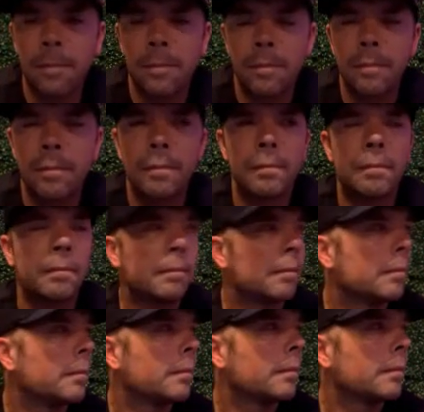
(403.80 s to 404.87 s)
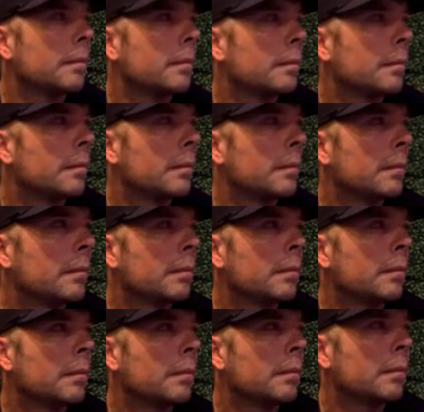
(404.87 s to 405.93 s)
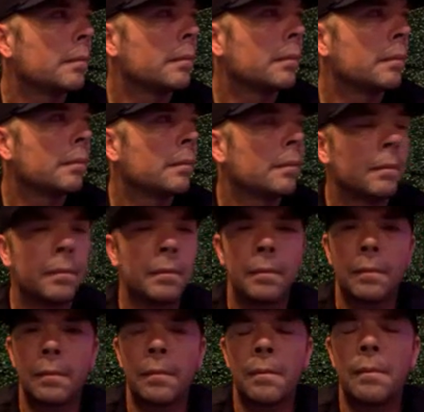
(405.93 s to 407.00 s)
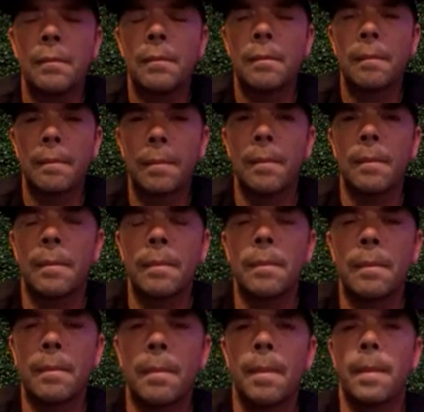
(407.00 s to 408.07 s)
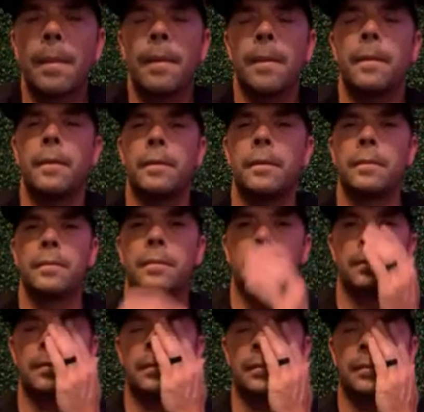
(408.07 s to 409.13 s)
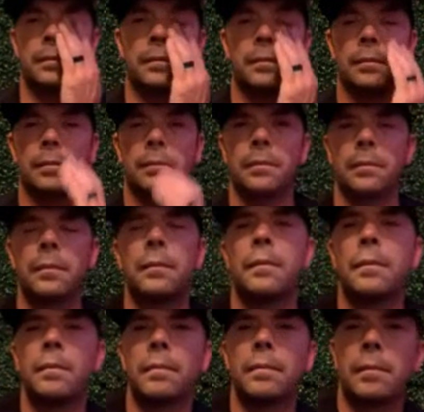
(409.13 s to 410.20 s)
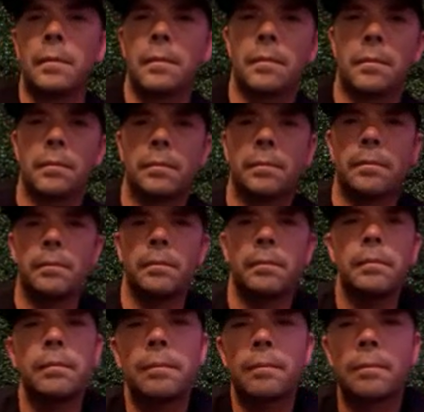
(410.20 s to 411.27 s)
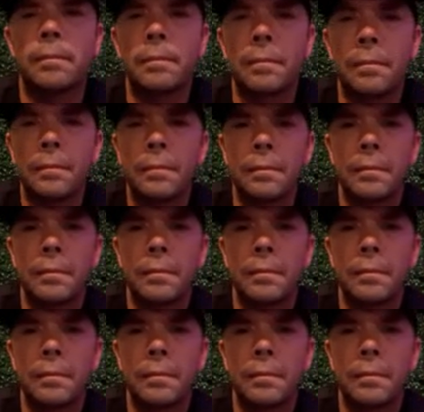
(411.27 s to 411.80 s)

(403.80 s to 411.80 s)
(silent)